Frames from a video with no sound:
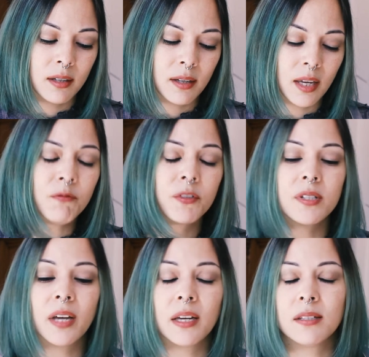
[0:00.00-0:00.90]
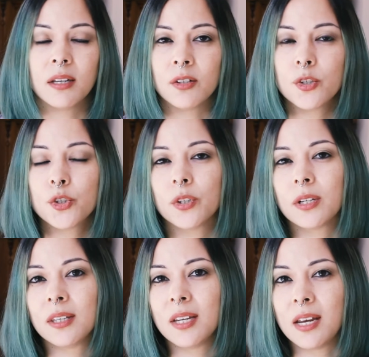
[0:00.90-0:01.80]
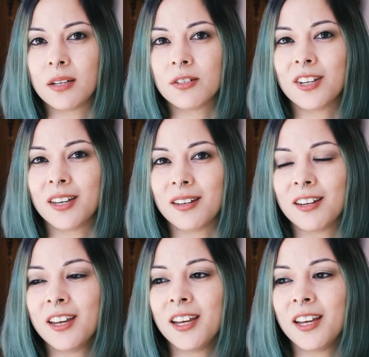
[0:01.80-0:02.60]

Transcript: emphasizing certain things in,